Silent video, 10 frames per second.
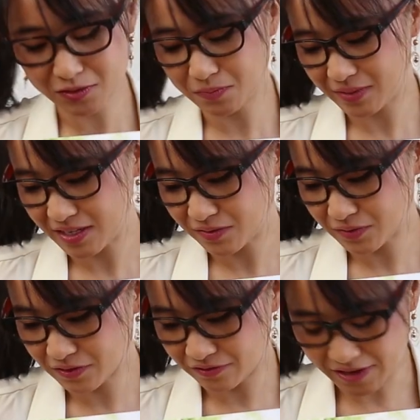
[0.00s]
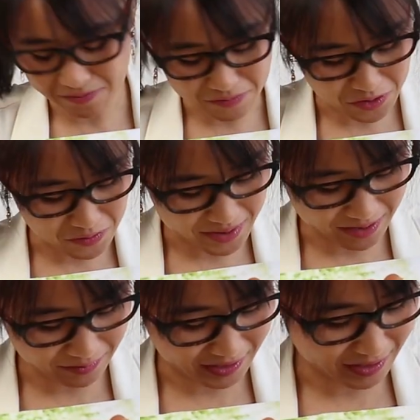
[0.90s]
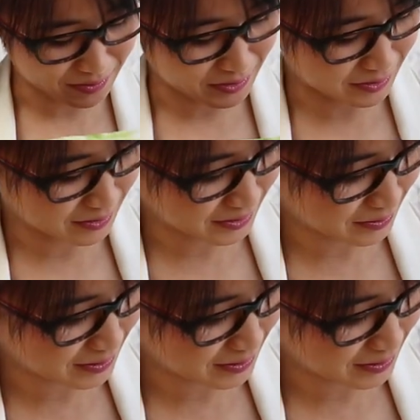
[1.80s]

little peaceful, fun moment when they were all so